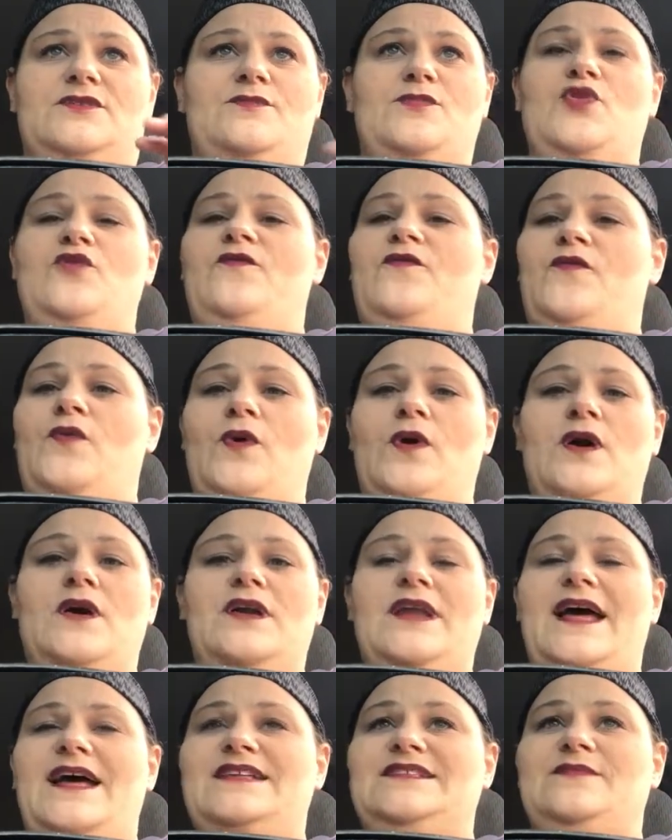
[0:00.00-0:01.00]
move
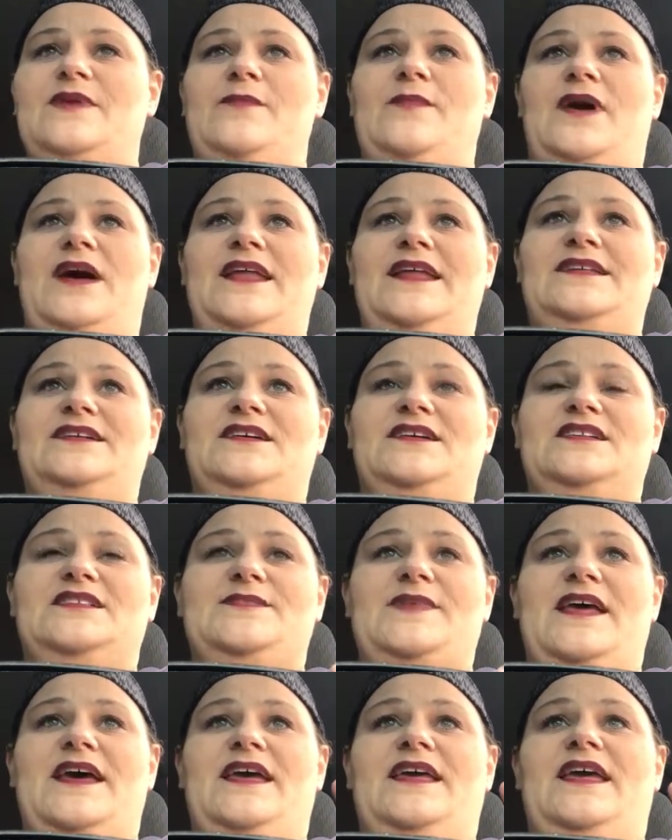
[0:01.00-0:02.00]
forward as my body tells
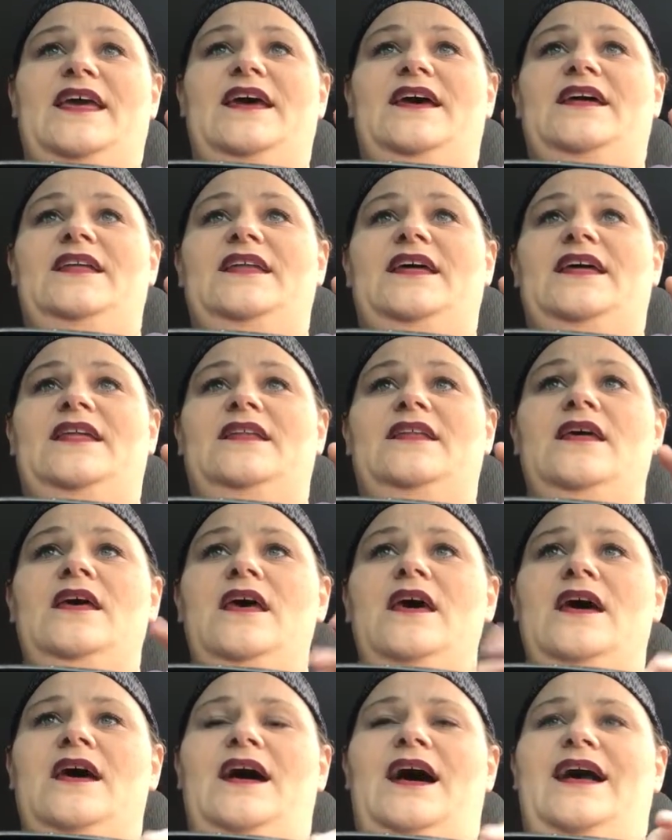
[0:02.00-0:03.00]
me I can. And
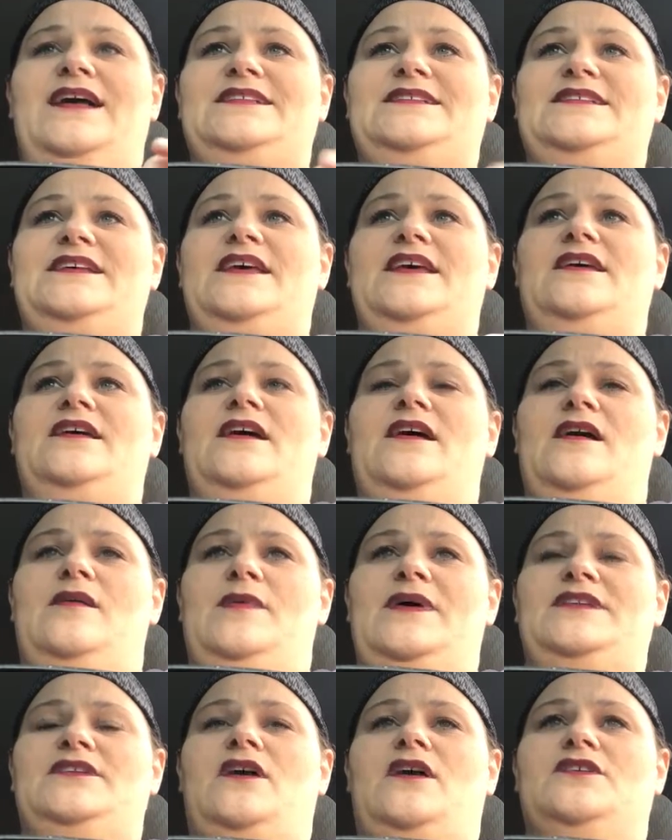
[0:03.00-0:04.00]
I see
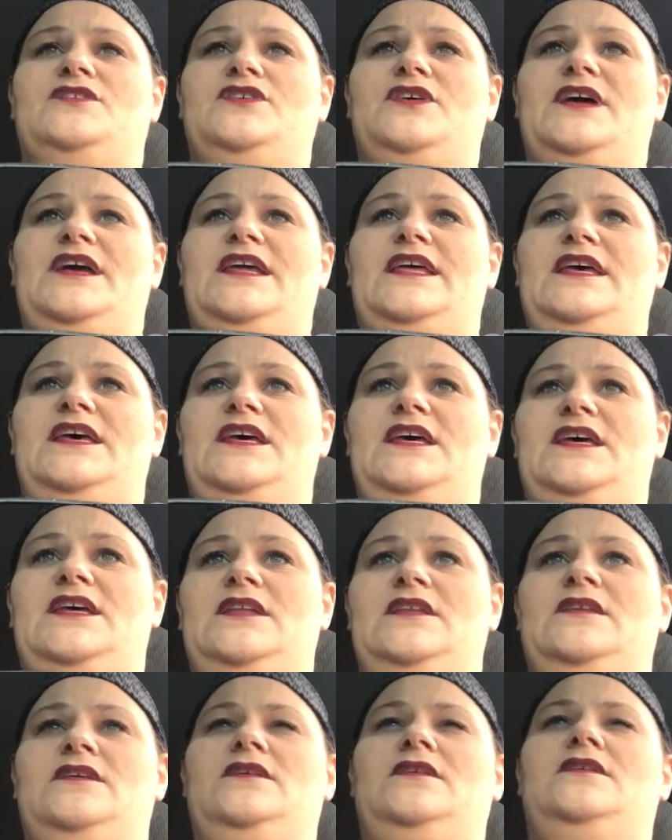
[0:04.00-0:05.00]
my doctor again,